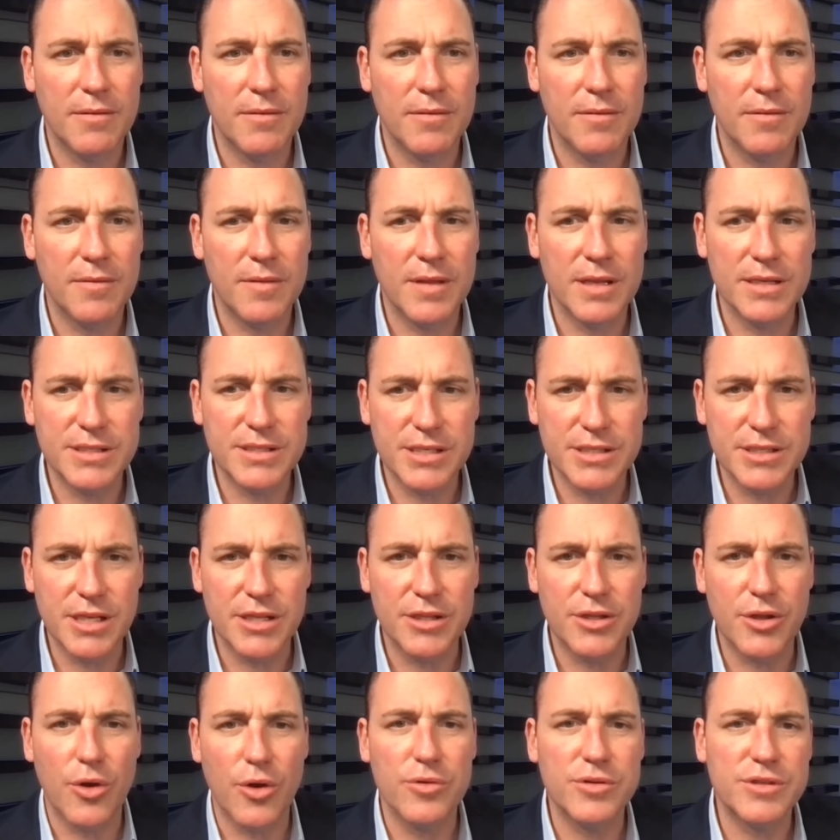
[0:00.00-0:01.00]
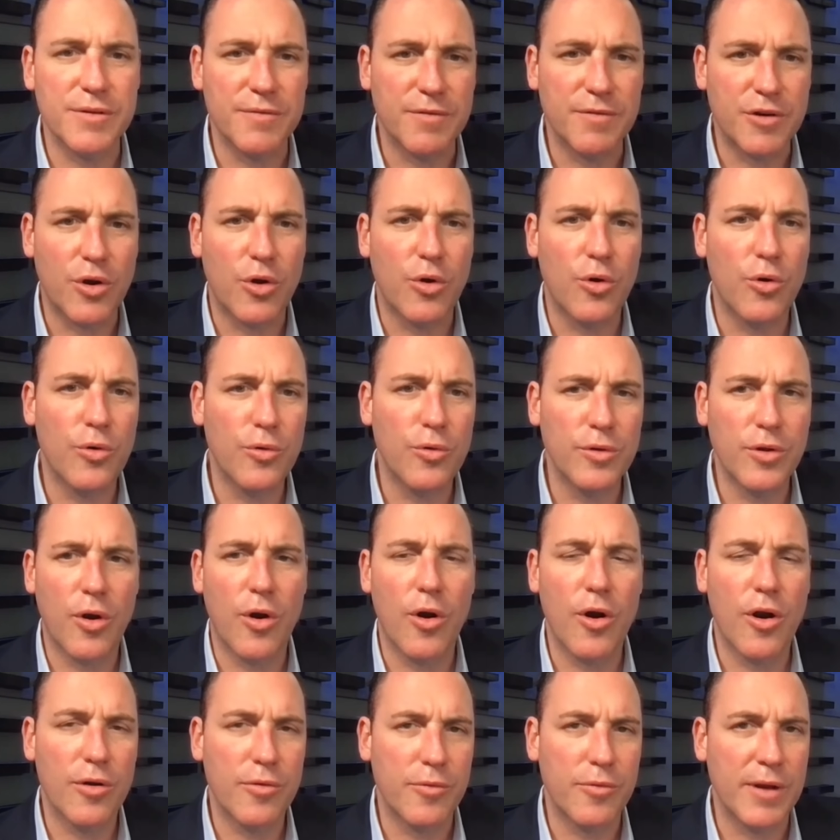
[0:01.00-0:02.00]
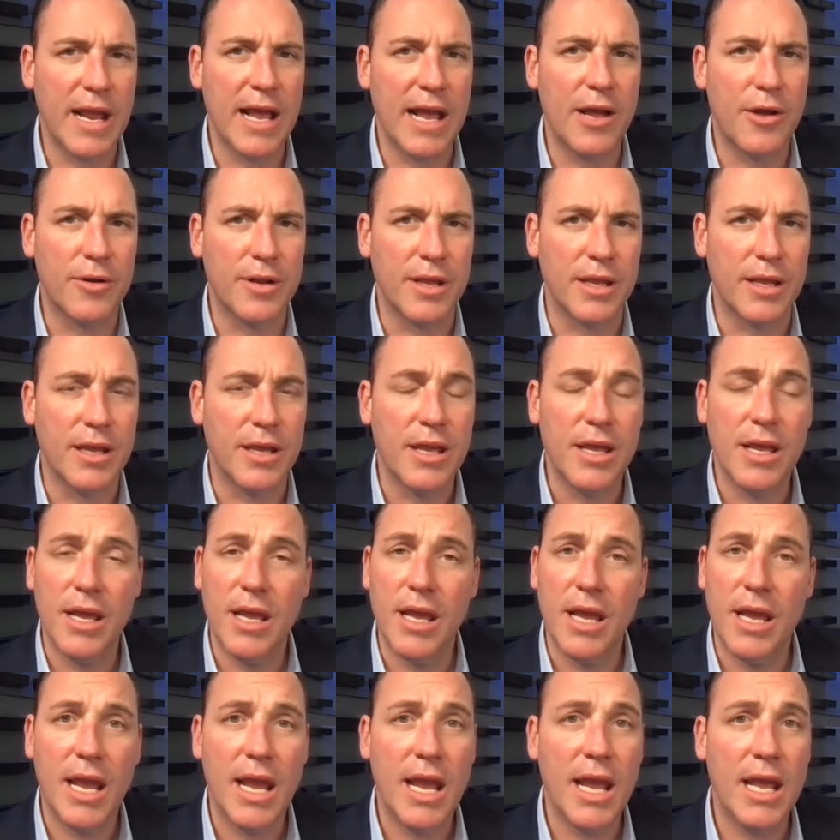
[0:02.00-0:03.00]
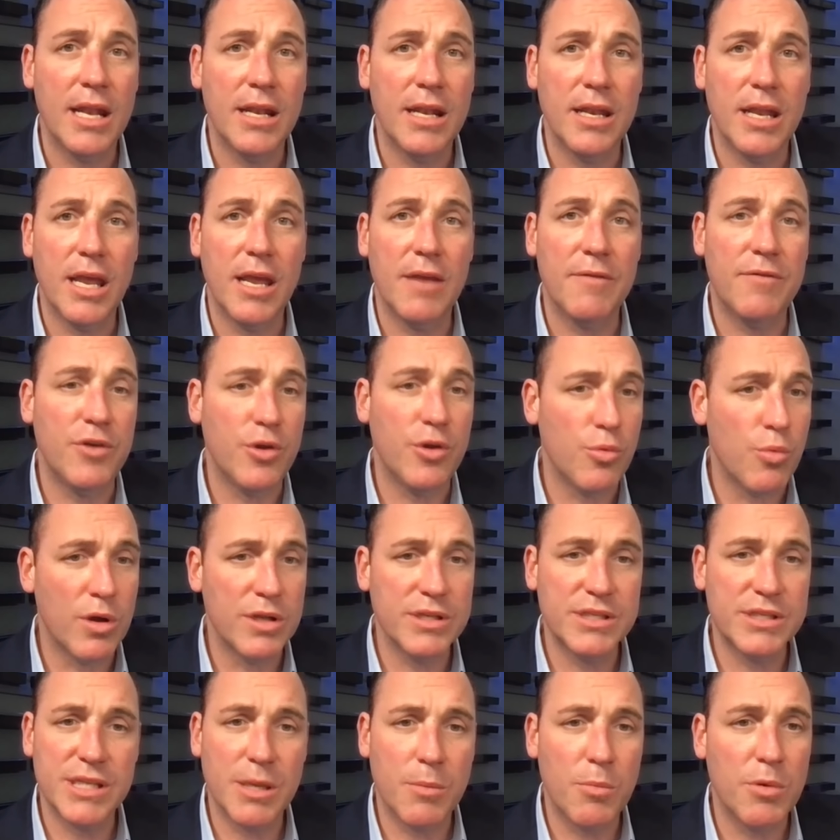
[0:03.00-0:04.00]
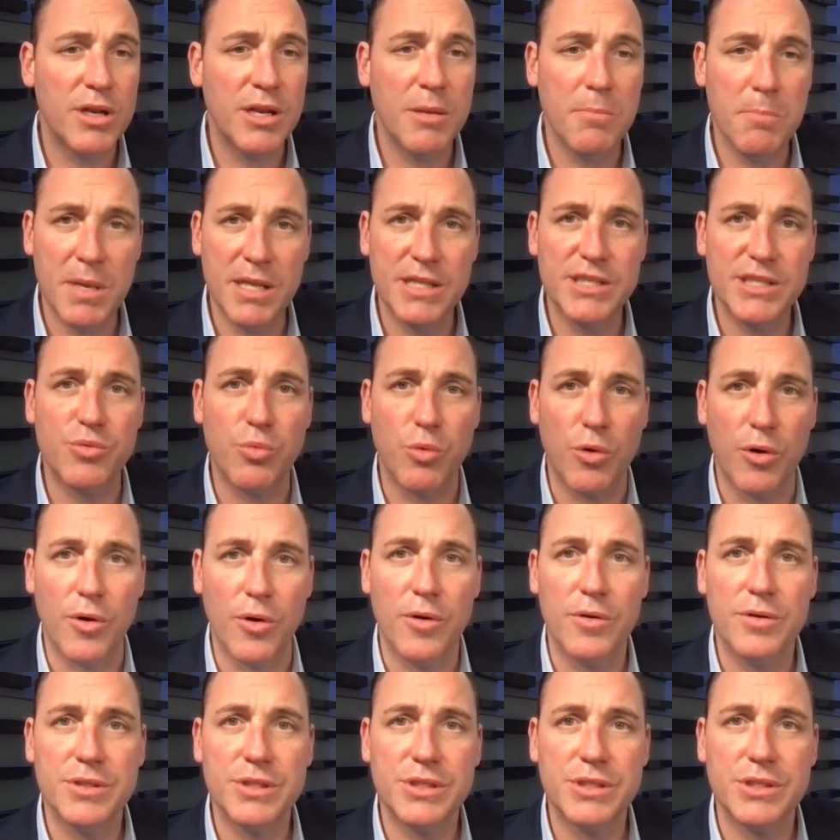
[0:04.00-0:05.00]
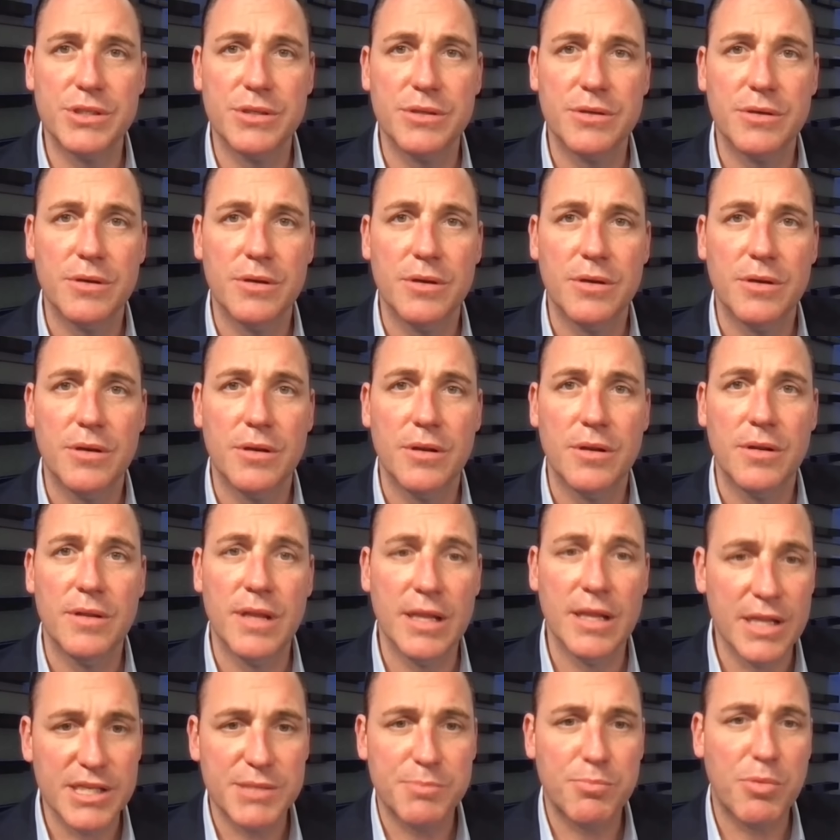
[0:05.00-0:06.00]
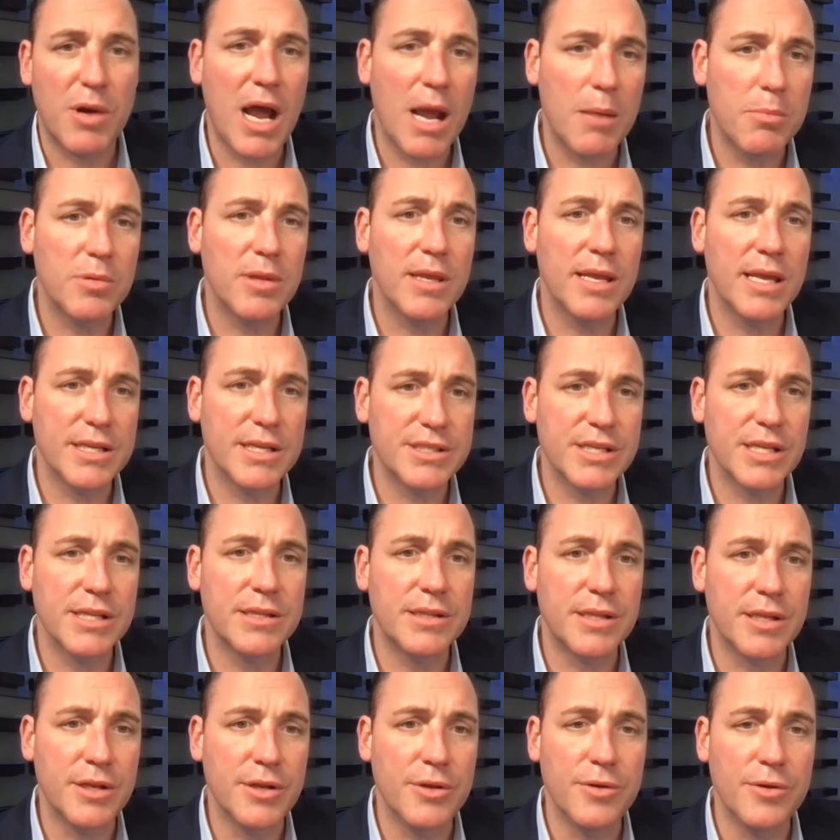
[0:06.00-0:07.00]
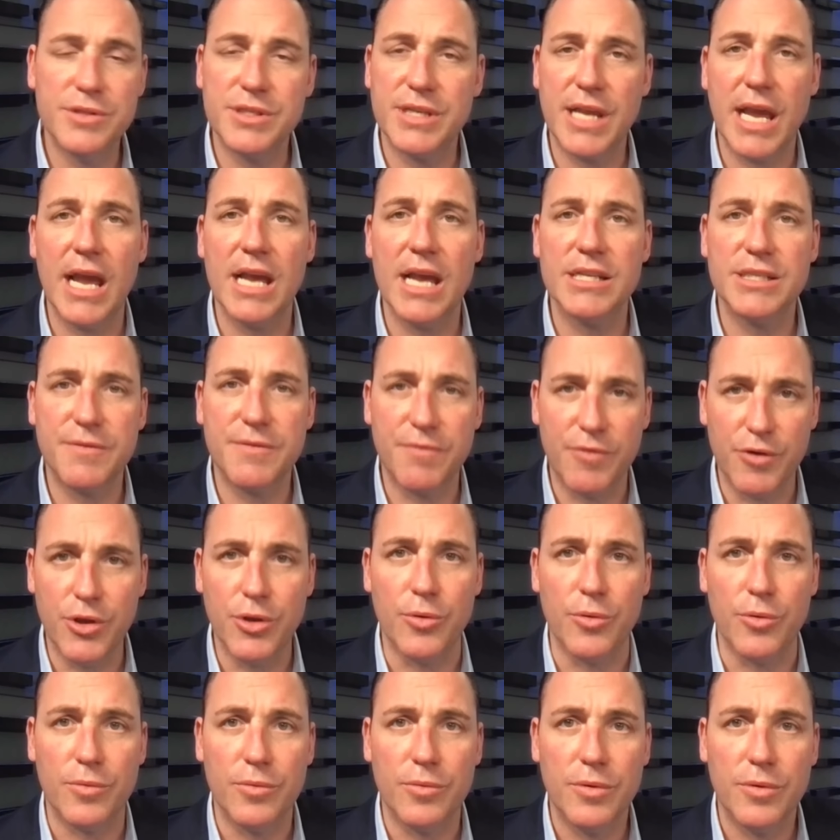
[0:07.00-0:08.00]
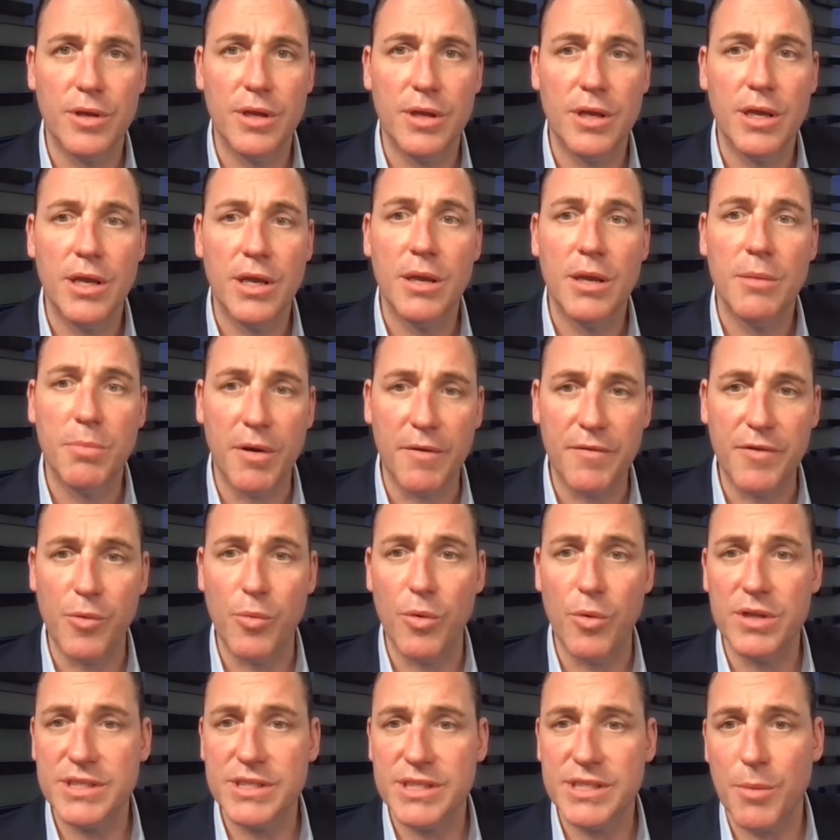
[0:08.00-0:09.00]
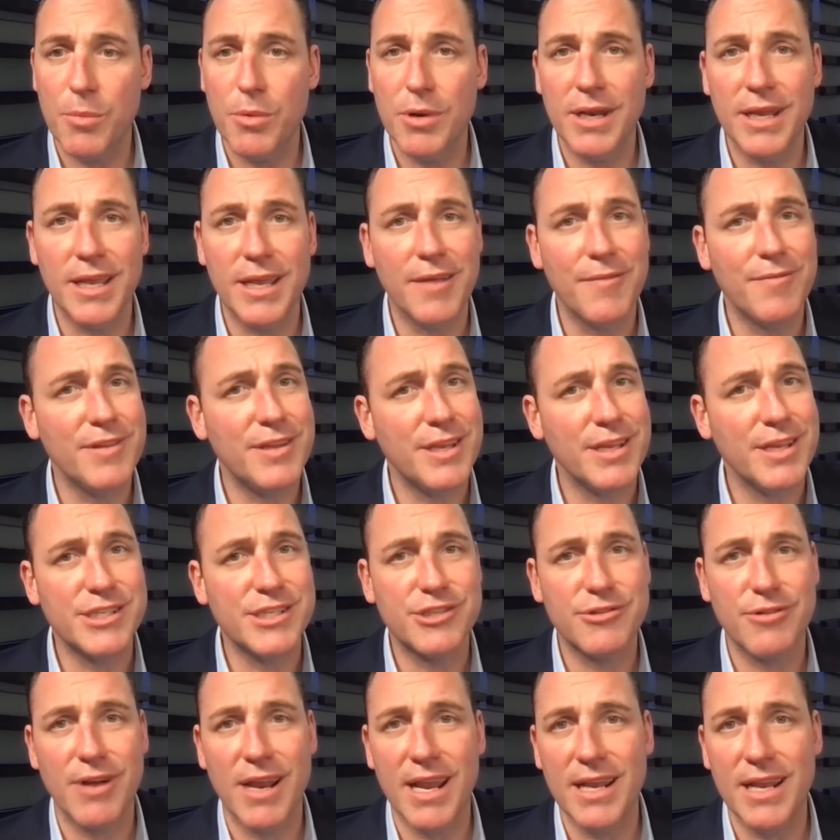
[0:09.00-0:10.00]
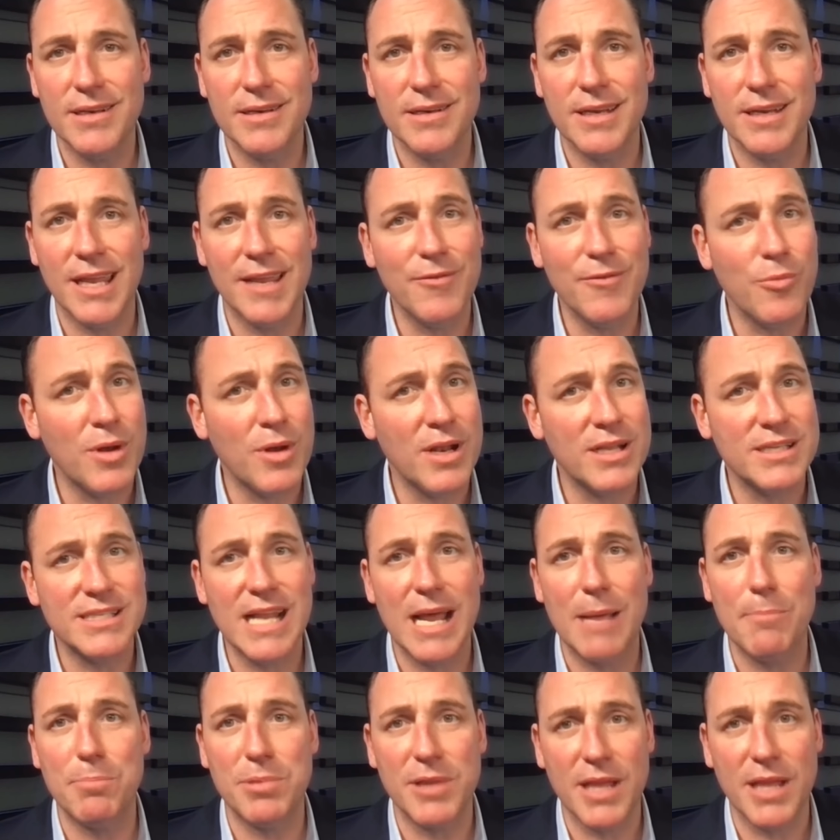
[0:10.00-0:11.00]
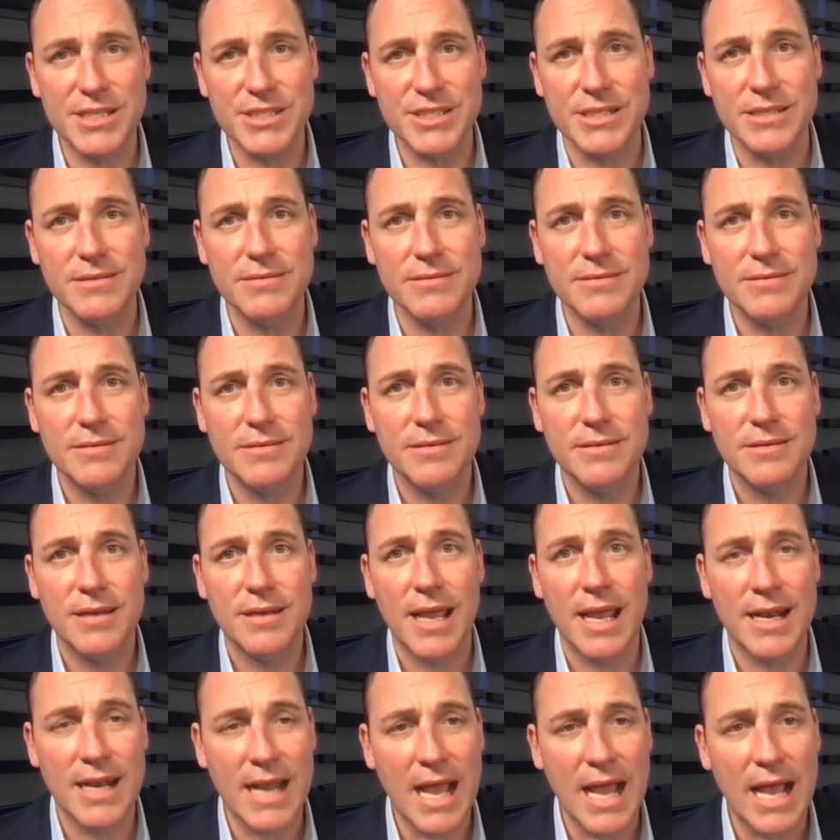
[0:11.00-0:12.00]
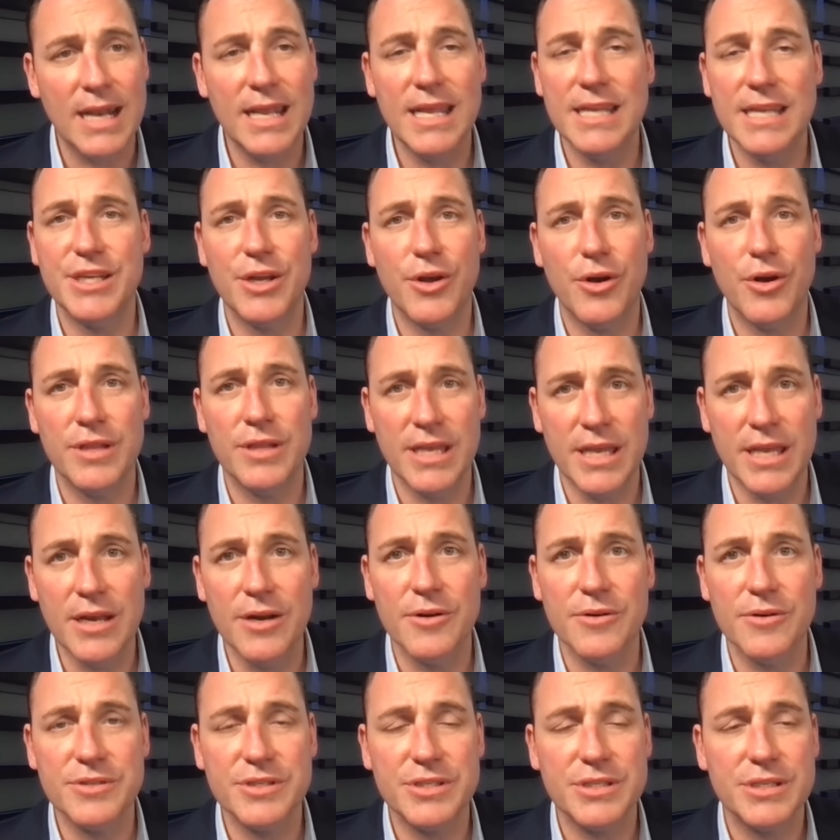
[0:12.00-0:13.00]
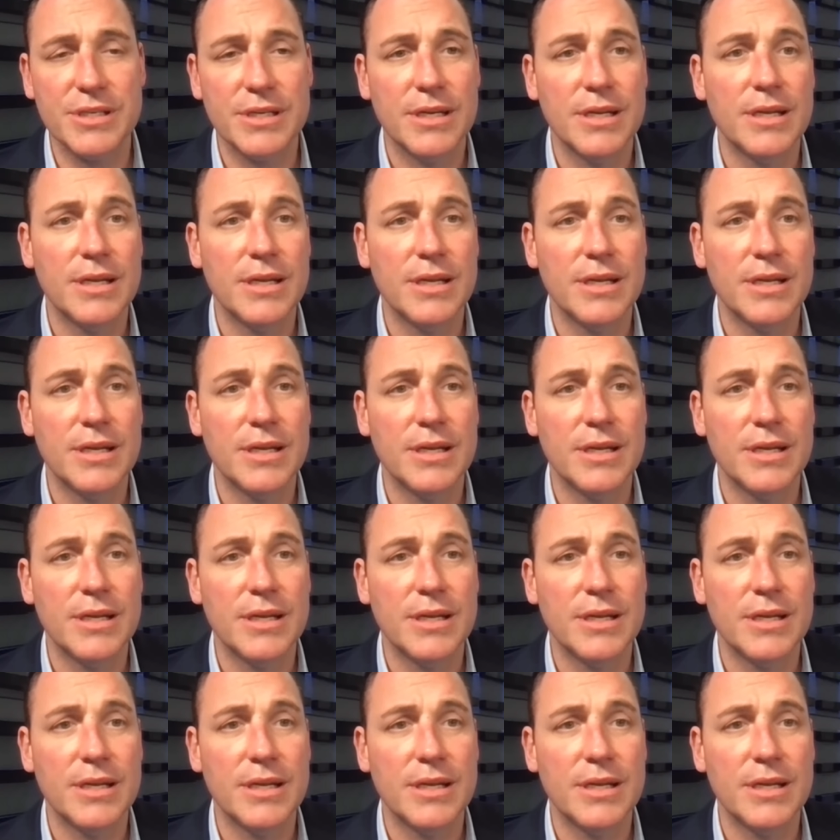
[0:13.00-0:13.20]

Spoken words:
this is a dose of cold, hard reality. And if you want someone to mince words, then this probably isn't the newscast for you. But if you want someone to give it to you straight, even when it's not pleasant and not easy on the ears,